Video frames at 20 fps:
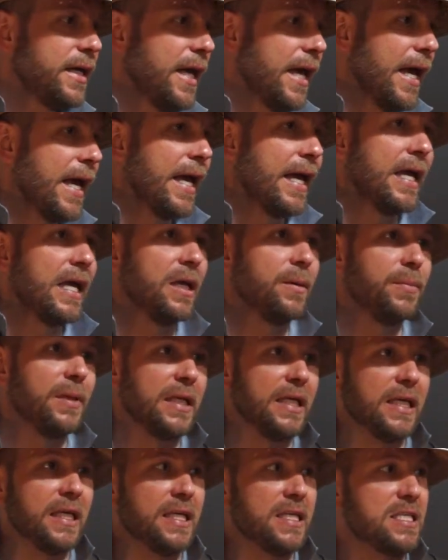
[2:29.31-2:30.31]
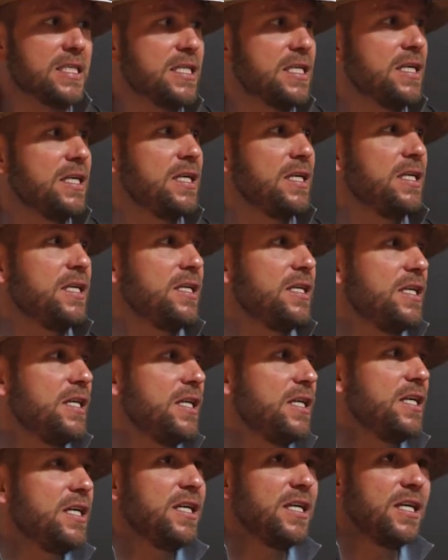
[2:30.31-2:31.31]
A, B, C,
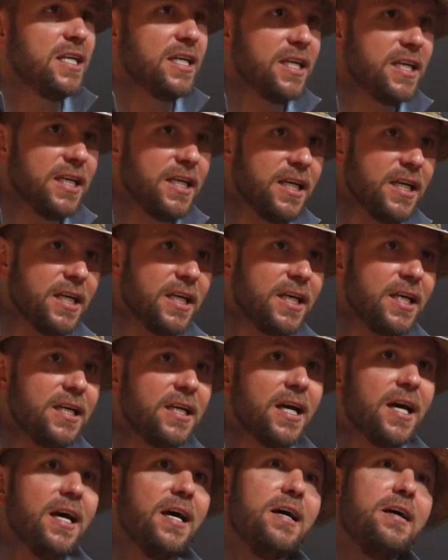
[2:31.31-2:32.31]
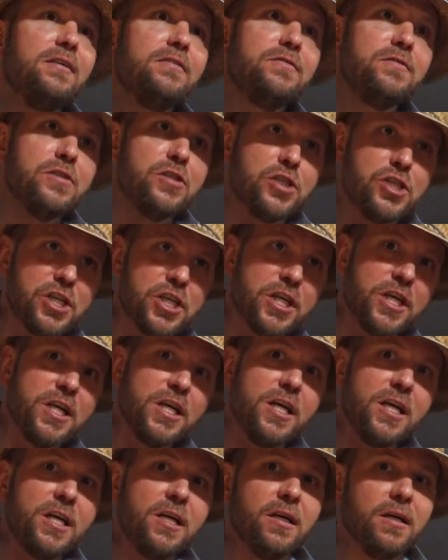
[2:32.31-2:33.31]
D, E, F,
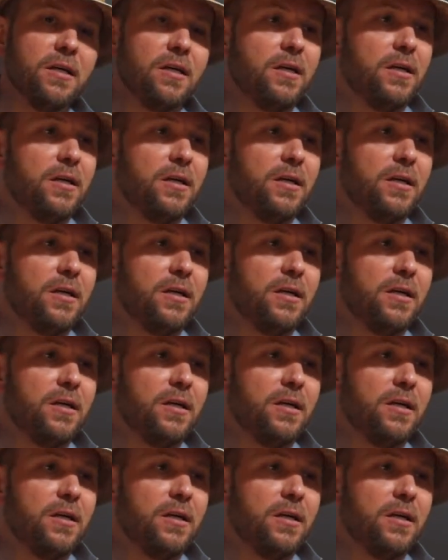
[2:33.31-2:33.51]
G,